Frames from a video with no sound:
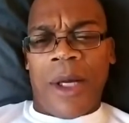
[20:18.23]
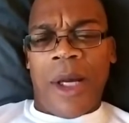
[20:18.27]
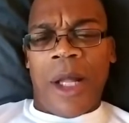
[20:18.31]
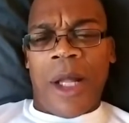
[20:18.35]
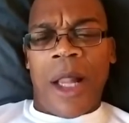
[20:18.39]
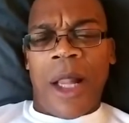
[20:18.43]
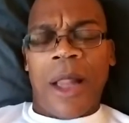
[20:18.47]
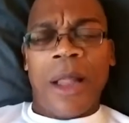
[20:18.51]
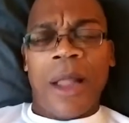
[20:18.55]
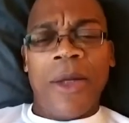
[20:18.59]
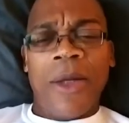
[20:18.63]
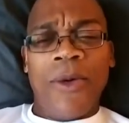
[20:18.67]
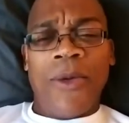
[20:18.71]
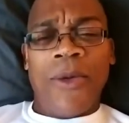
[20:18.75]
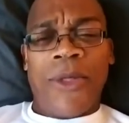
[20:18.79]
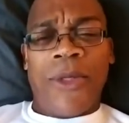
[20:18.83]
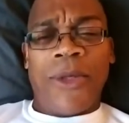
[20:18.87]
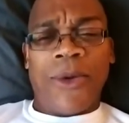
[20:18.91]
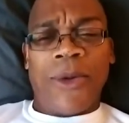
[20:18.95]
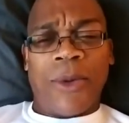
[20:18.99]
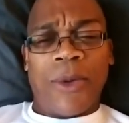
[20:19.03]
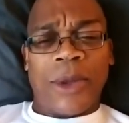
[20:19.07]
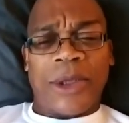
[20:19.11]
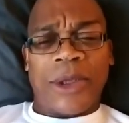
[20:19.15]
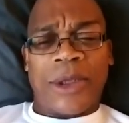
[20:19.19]
Luther
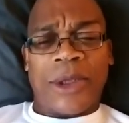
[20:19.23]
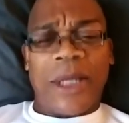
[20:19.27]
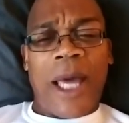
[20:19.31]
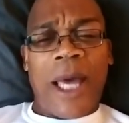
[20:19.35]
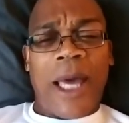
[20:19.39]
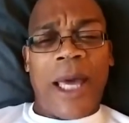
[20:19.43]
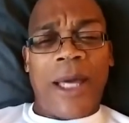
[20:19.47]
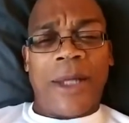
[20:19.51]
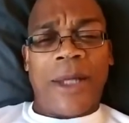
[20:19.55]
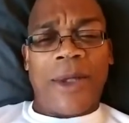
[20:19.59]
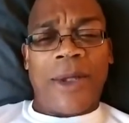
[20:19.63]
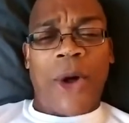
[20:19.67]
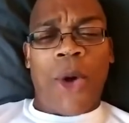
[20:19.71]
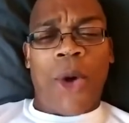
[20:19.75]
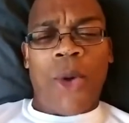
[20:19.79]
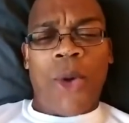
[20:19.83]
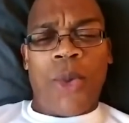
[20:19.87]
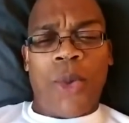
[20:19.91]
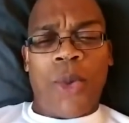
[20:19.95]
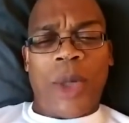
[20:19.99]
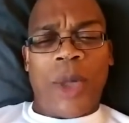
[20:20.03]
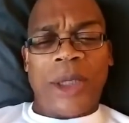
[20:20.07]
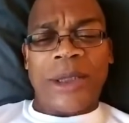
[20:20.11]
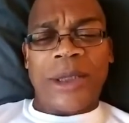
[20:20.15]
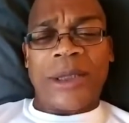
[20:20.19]
would stand on
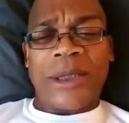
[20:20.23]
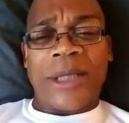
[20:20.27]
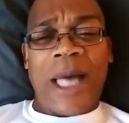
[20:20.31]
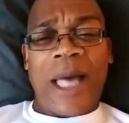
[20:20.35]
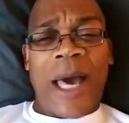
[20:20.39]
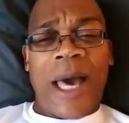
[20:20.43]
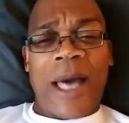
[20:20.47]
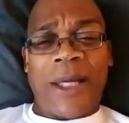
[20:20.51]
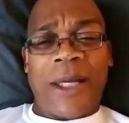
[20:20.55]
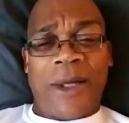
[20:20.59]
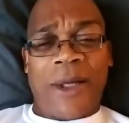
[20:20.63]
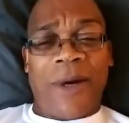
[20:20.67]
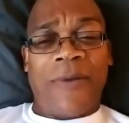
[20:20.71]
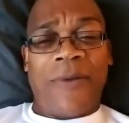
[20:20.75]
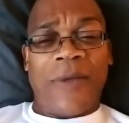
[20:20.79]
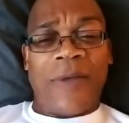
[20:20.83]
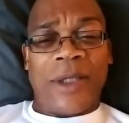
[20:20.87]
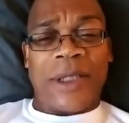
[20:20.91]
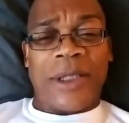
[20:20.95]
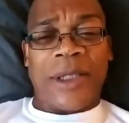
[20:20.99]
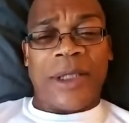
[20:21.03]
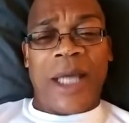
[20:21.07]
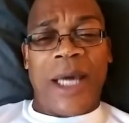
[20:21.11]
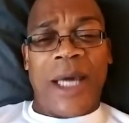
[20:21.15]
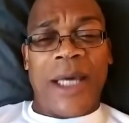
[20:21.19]
one side of the
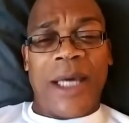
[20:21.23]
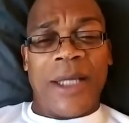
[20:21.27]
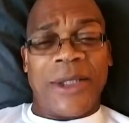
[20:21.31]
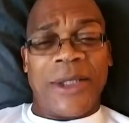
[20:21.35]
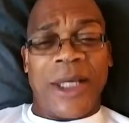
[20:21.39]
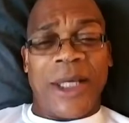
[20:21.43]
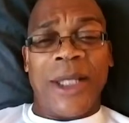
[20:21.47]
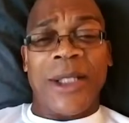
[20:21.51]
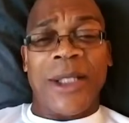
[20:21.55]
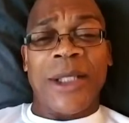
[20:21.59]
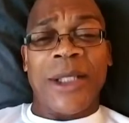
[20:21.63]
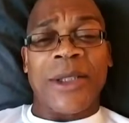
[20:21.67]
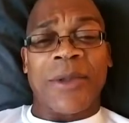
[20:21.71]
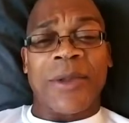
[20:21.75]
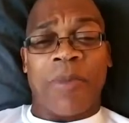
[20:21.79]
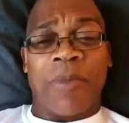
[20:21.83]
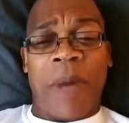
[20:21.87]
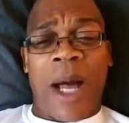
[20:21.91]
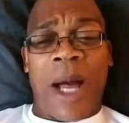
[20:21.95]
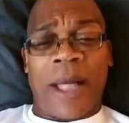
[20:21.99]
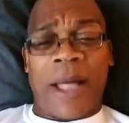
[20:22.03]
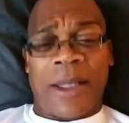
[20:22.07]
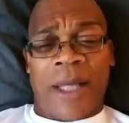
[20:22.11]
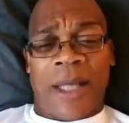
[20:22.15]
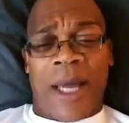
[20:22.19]
stage in the
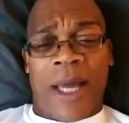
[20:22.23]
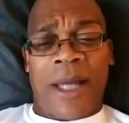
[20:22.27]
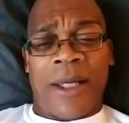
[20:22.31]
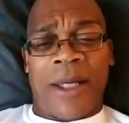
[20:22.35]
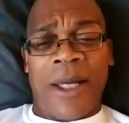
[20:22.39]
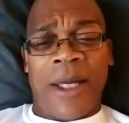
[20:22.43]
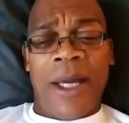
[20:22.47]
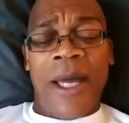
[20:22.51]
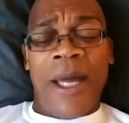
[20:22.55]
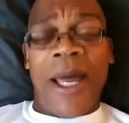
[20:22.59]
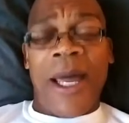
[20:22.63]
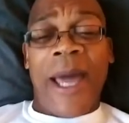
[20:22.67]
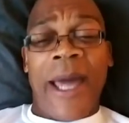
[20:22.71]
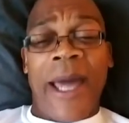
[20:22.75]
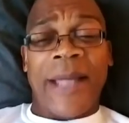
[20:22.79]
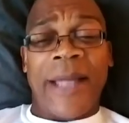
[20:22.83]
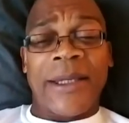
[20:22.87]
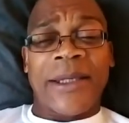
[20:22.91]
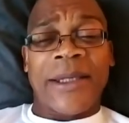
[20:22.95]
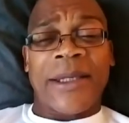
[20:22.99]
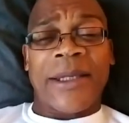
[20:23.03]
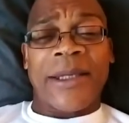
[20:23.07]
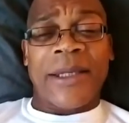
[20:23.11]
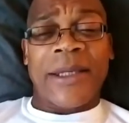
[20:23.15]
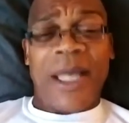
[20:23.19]
spotlight and
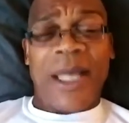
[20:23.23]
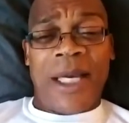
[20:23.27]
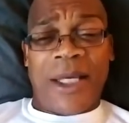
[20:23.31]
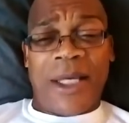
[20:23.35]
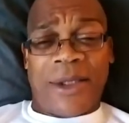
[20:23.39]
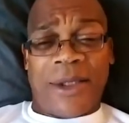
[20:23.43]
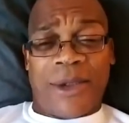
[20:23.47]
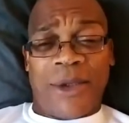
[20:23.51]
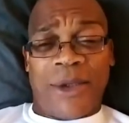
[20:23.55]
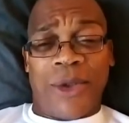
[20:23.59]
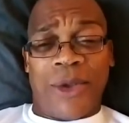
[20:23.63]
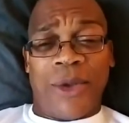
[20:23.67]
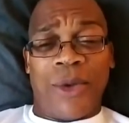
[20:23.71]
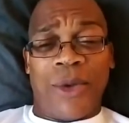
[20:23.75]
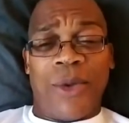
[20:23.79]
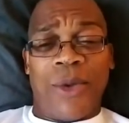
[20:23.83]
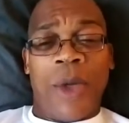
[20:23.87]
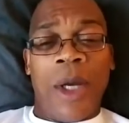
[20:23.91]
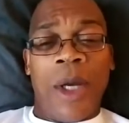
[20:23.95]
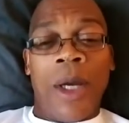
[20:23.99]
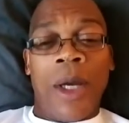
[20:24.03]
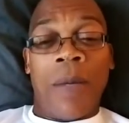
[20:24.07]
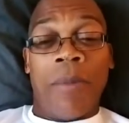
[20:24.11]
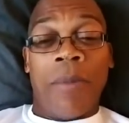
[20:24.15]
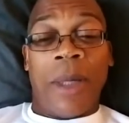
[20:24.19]
sing to you,
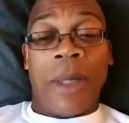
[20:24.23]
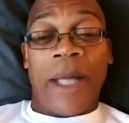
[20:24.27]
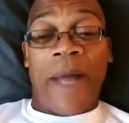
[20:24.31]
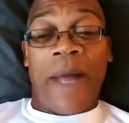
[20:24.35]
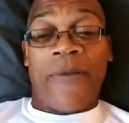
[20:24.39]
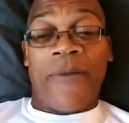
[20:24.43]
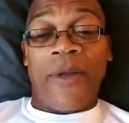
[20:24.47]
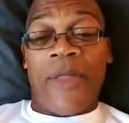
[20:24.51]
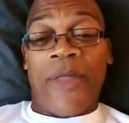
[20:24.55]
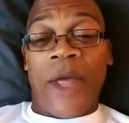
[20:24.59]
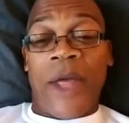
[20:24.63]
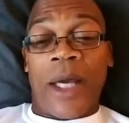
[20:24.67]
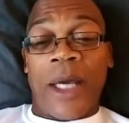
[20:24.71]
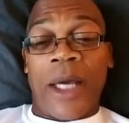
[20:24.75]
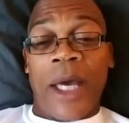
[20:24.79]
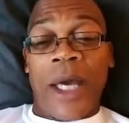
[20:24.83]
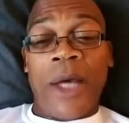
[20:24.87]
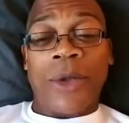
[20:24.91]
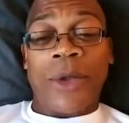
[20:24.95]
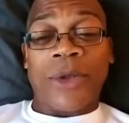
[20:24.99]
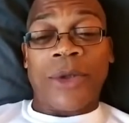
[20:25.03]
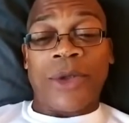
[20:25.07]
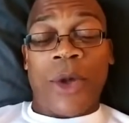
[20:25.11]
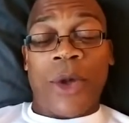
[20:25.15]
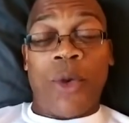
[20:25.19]
but everything
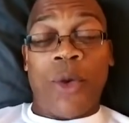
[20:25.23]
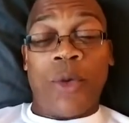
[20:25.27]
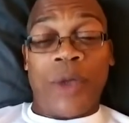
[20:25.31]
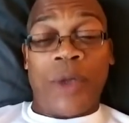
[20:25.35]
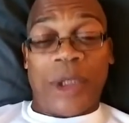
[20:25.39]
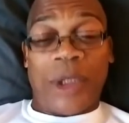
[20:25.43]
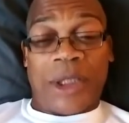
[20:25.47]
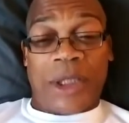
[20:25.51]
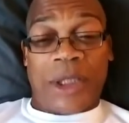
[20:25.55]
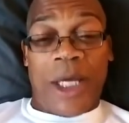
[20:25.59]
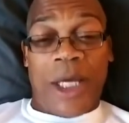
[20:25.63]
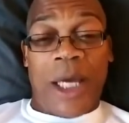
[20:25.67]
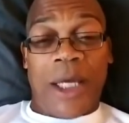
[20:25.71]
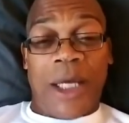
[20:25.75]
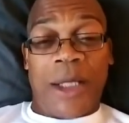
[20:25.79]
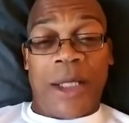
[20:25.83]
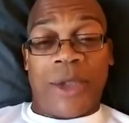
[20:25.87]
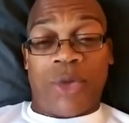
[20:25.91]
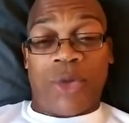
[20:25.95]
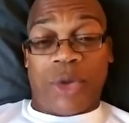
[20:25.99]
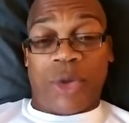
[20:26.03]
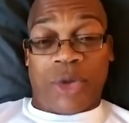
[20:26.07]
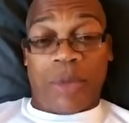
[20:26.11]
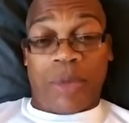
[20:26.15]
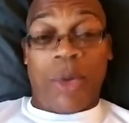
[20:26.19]
else on the stage
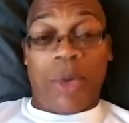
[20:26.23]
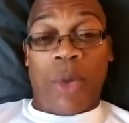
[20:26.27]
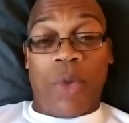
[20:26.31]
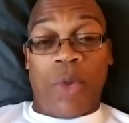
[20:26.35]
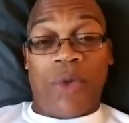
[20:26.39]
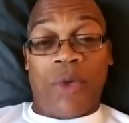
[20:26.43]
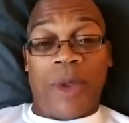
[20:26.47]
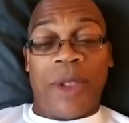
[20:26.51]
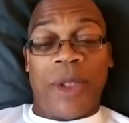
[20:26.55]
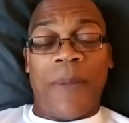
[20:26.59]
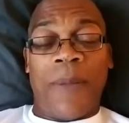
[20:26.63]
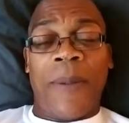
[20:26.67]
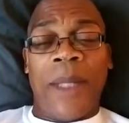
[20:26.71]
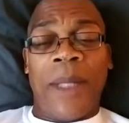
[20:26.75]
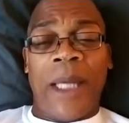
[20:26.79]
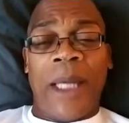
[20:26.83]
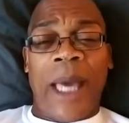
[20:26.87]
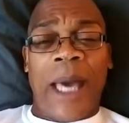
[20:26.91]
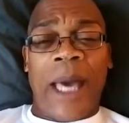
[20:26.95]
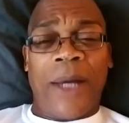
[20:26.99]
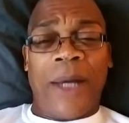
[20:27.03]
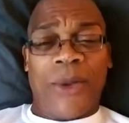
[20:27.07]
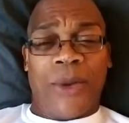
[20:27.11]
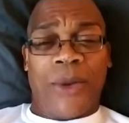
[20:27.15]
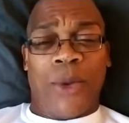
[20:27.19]
was moving. The
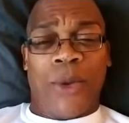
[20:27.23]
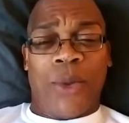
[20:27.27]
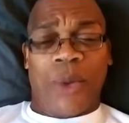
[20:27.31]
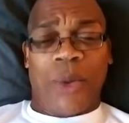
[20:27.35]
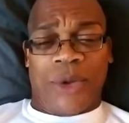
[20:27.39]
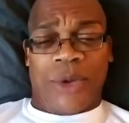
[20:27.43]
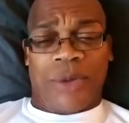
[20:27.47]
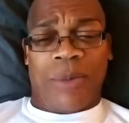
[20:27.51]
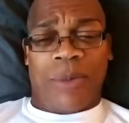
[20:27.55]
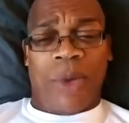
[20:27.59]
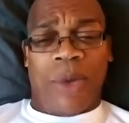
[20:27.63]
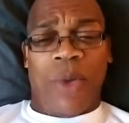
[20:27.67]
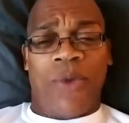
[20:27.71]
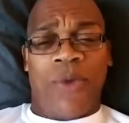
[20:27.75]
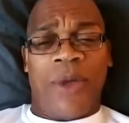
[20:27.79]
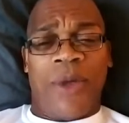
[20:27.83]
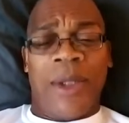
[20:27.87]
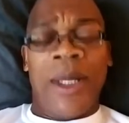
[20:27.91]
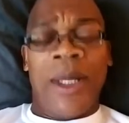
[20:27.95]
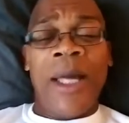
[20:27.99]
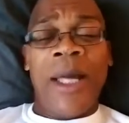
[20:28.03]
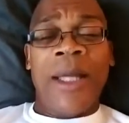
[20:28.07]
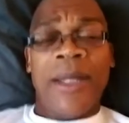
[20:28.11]
piano was moving.